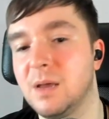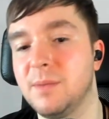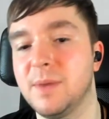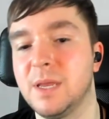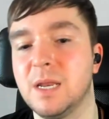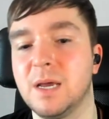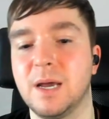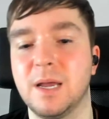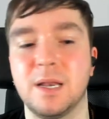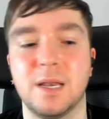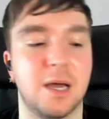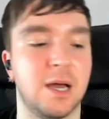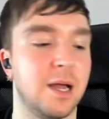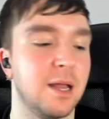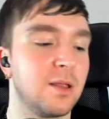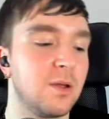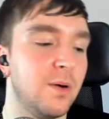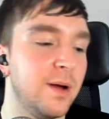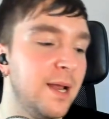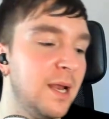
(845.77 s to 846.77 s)
i mean i'd
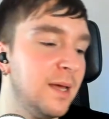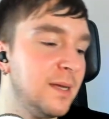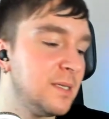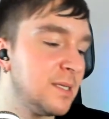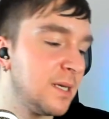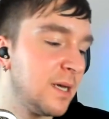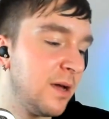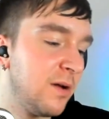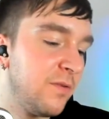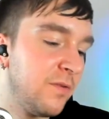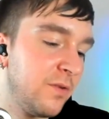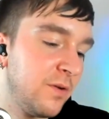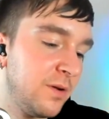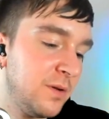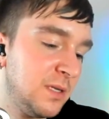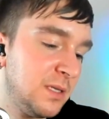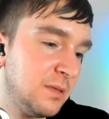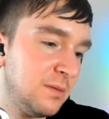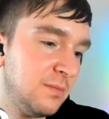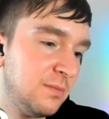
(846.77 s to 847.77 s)
i'd quite like to go
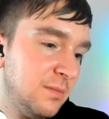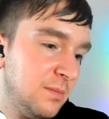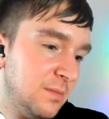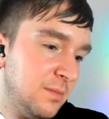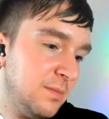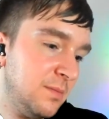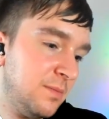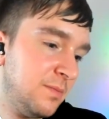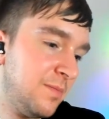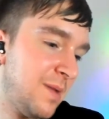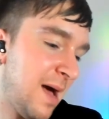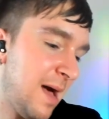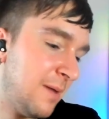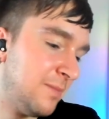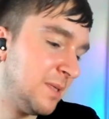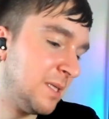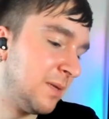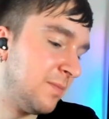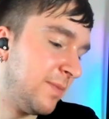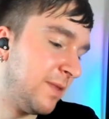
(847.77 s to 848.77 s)
through
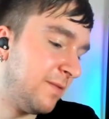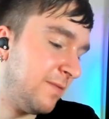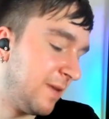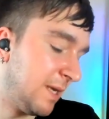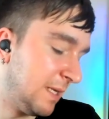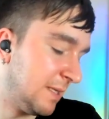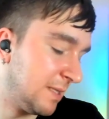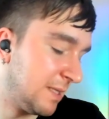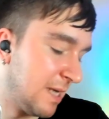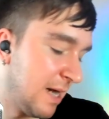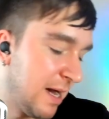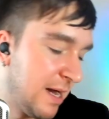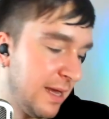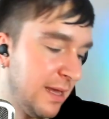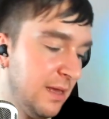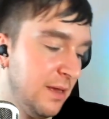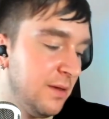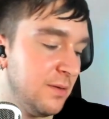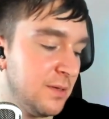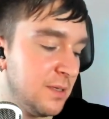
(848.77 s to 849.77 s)
perhaps some of the things that i
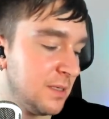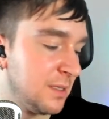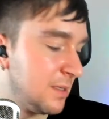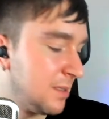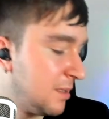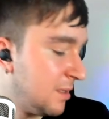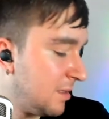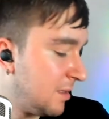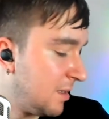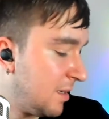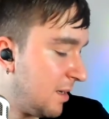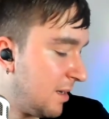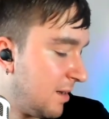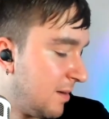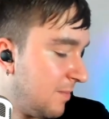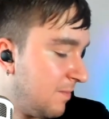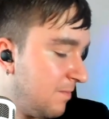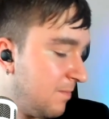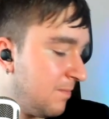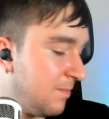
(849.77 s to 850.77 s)
use
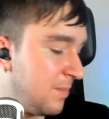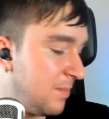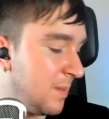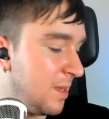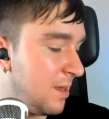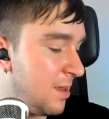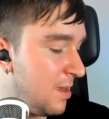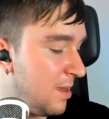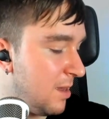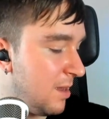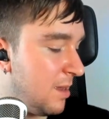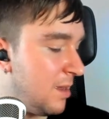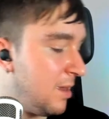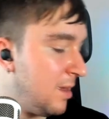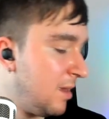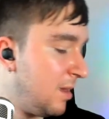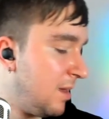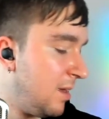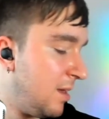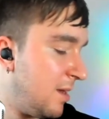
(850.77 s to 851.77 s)
um,
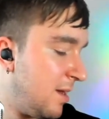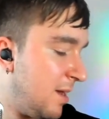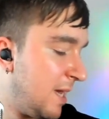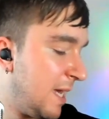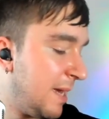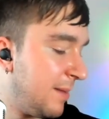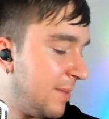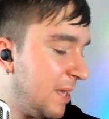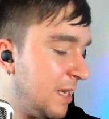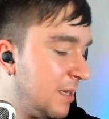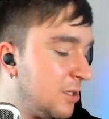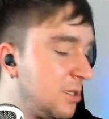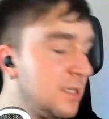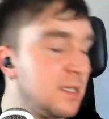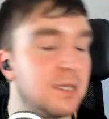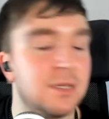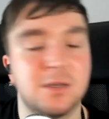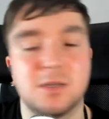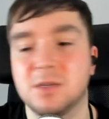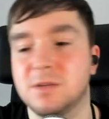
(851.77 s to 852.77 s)
i mean
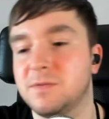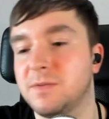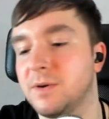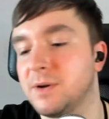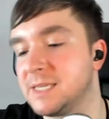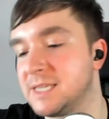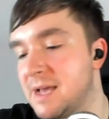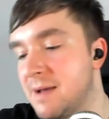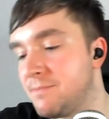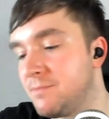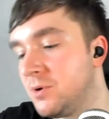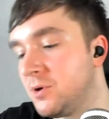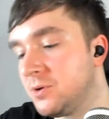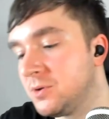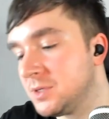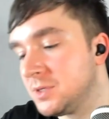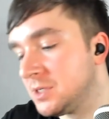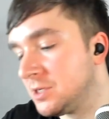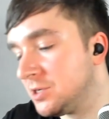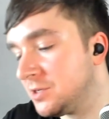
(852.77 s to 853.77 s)
just just for
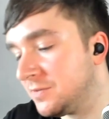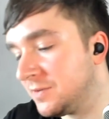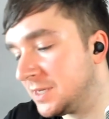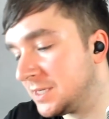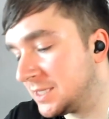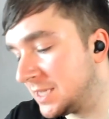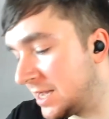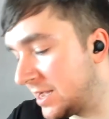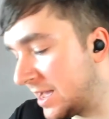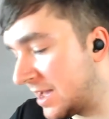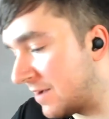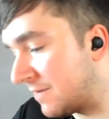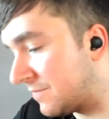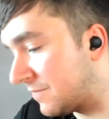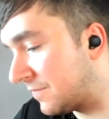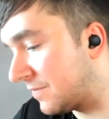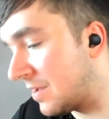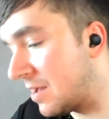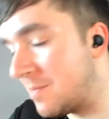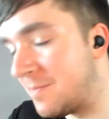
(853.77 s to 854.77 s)
examples just things that i
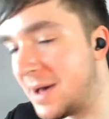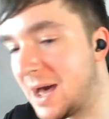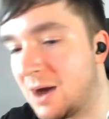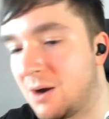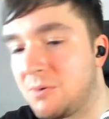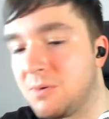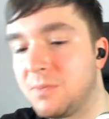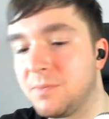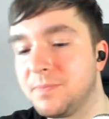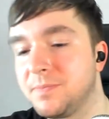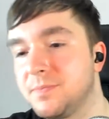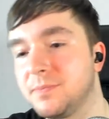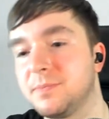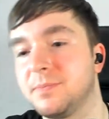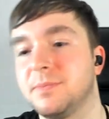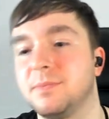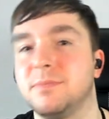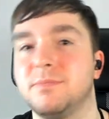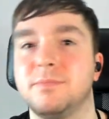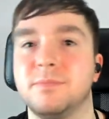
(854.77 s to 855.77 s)
have about
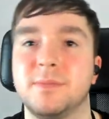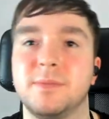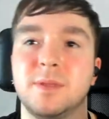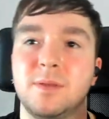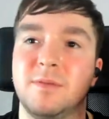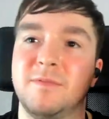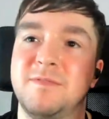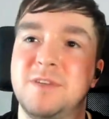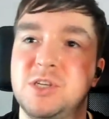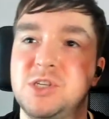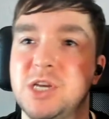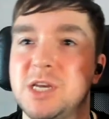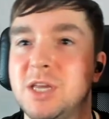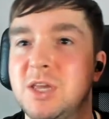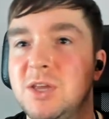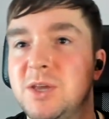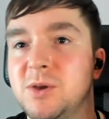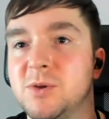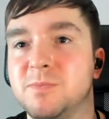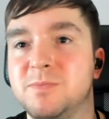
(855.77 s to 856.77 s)
fidget
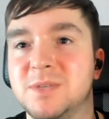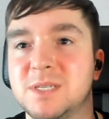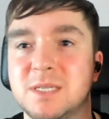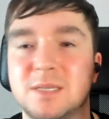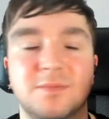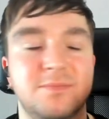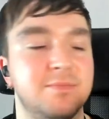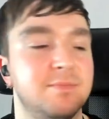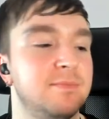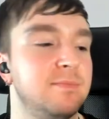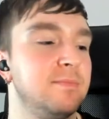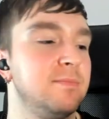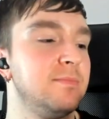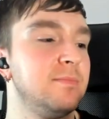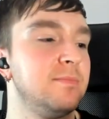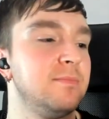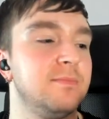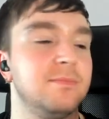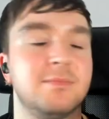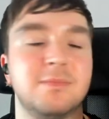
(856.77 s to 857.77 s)
cubes
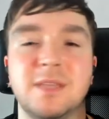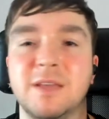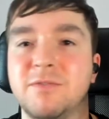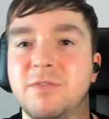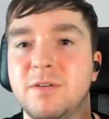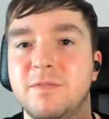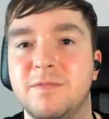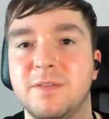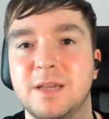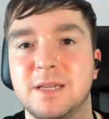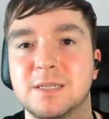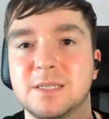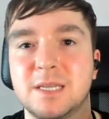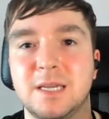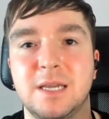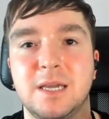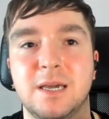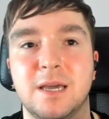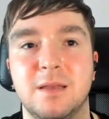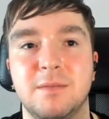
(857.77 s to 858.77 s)
different things
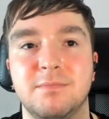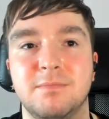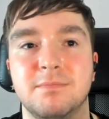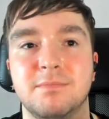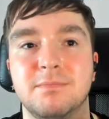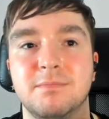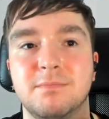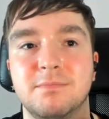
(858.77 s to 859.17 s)
that you can